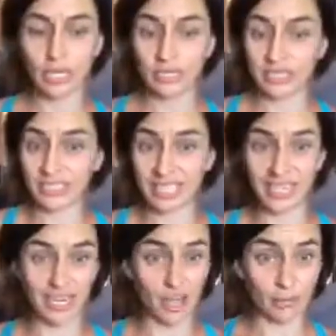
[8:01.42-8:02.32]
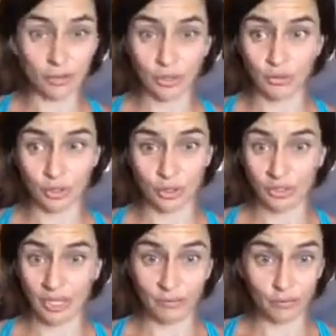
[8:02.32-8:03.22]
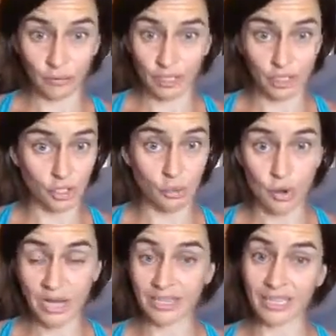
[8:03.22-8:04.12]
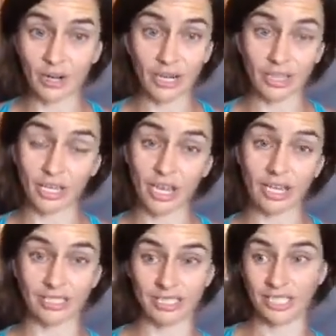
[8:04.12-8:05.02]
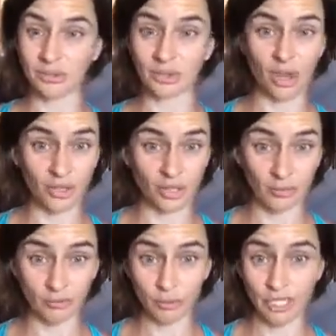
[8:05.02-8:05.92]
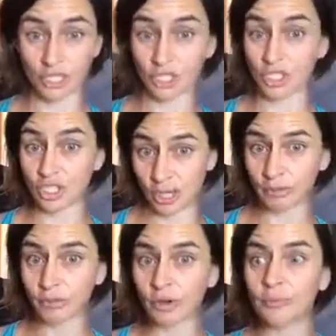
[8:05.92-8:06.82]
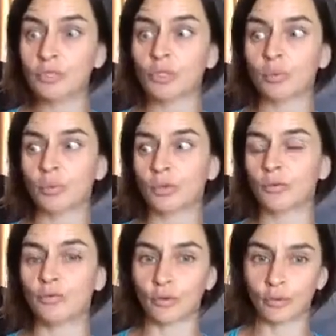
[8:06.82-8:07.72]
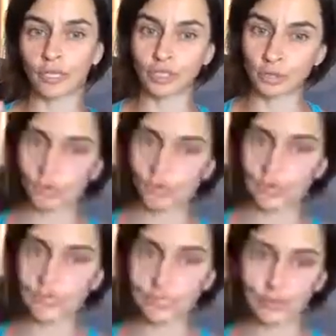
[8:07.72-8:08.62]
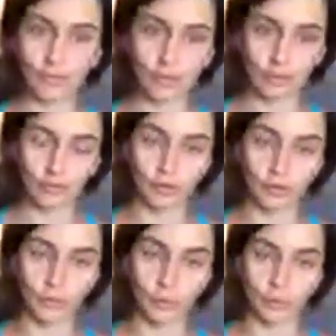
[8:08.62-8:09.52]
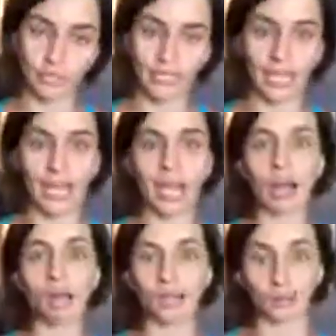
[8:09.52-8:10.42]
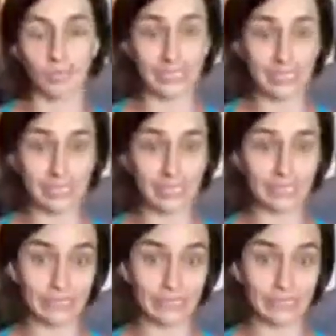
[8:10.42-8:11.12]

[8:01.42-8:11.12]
set it up to reduce that inflammation right there in the gut, because that's where a lot of the inflammation stems from. So the food that you eat is very, very important, and how you eat it